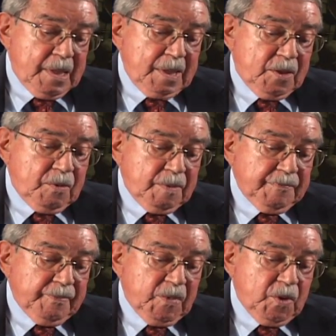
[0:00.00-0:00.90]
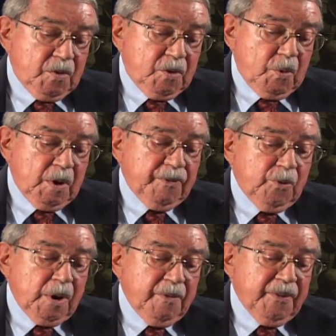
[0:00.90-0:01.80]
that you unloaded? Twelve
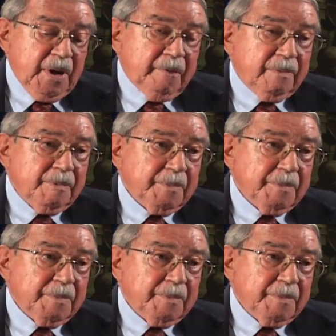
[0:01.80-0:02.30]
forty-five